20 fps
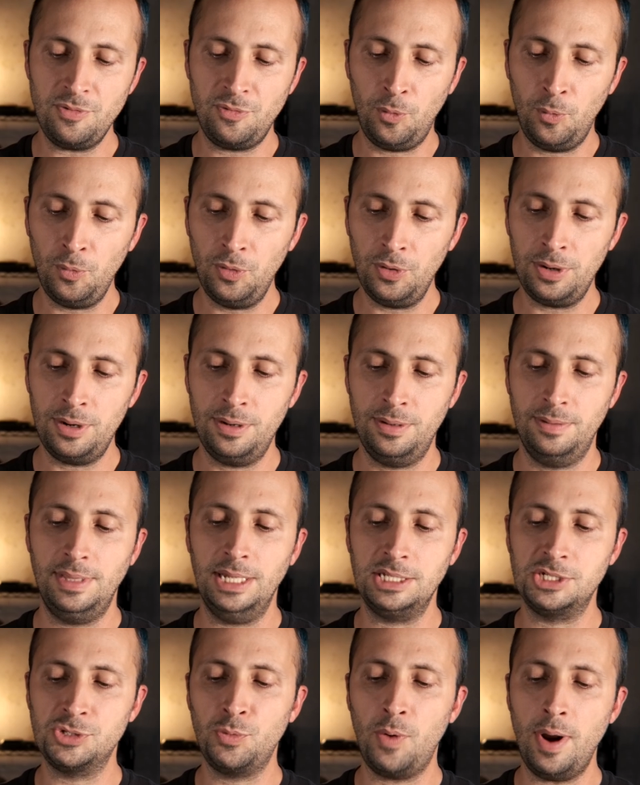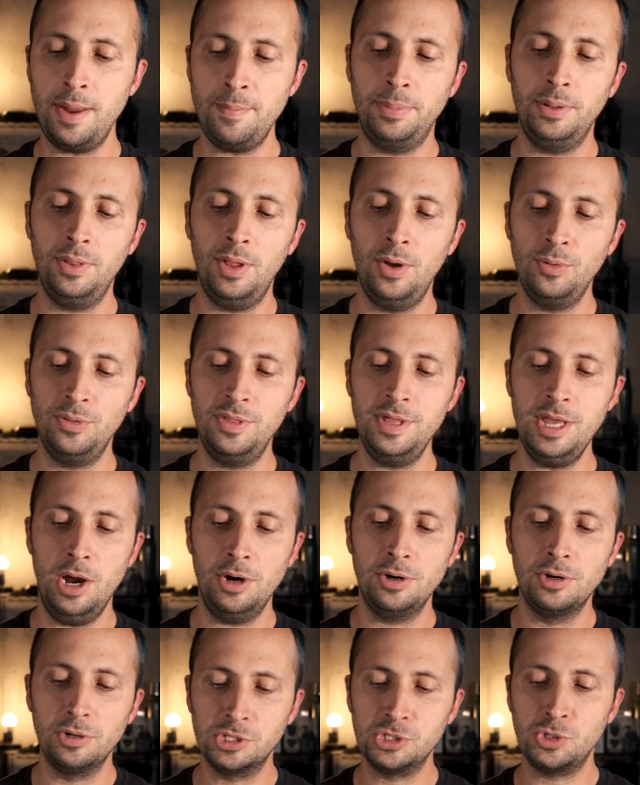folder that's right below the
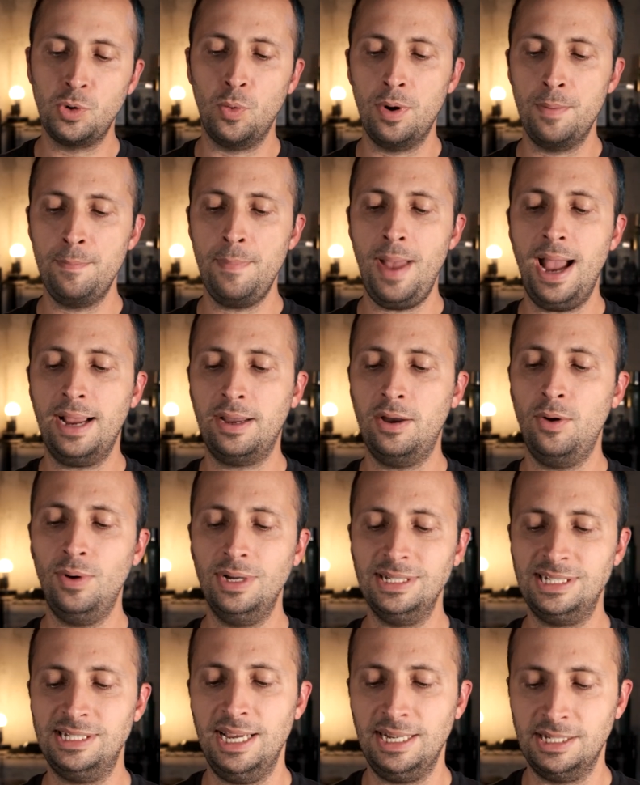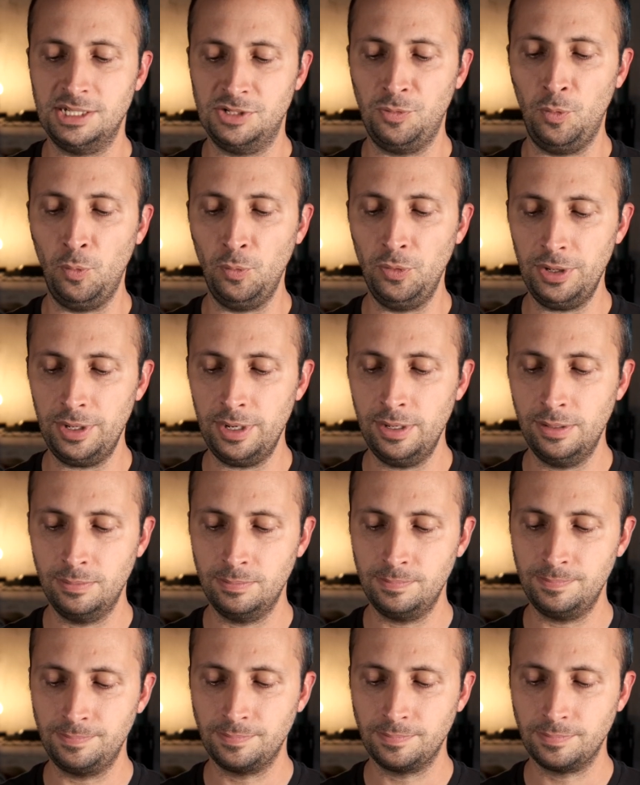underscore X folder.
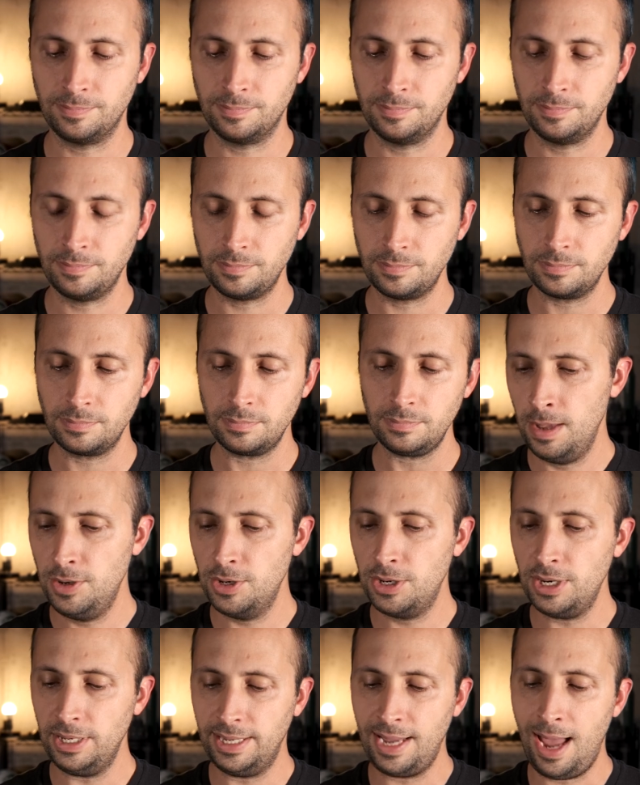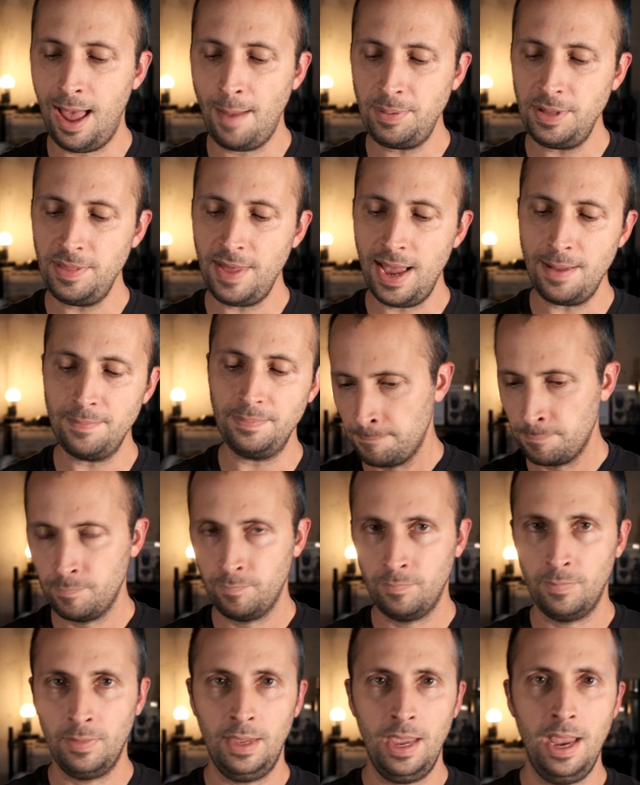You're gonna copy that,
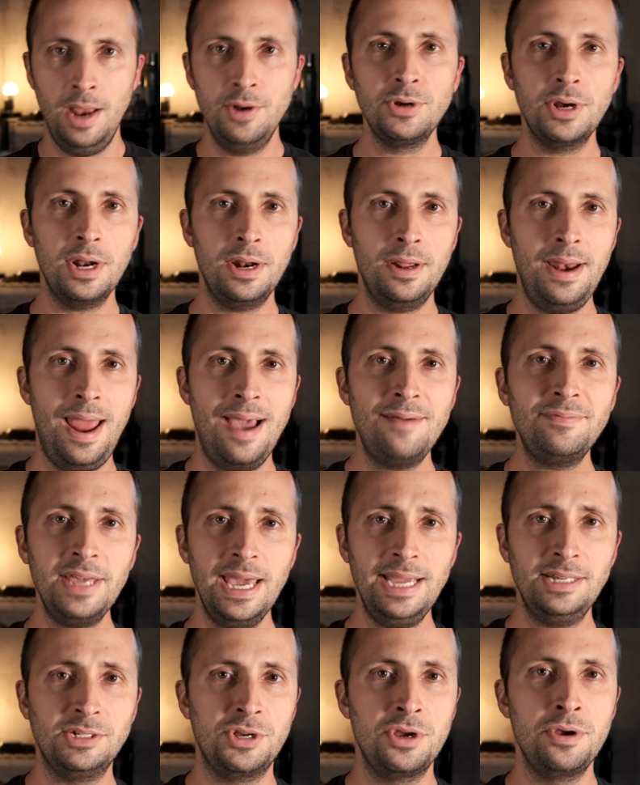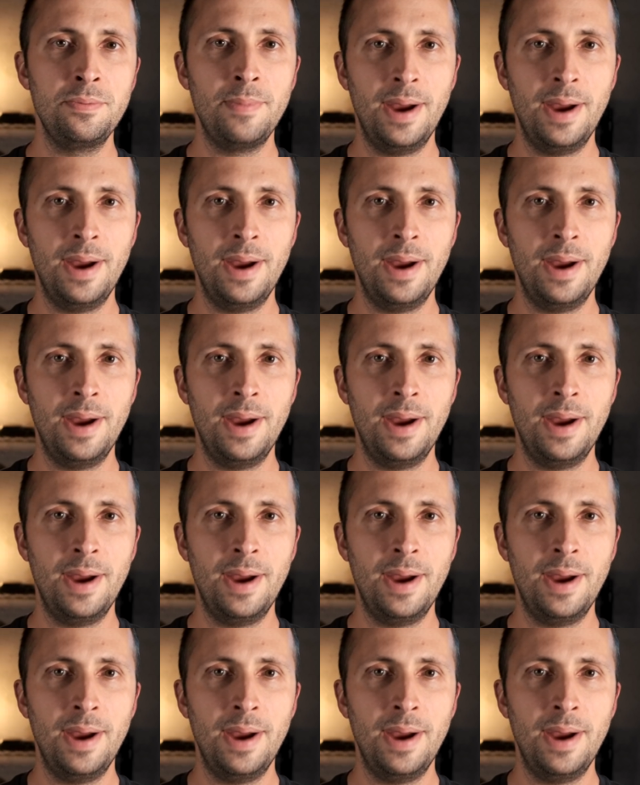you're going to navigate to your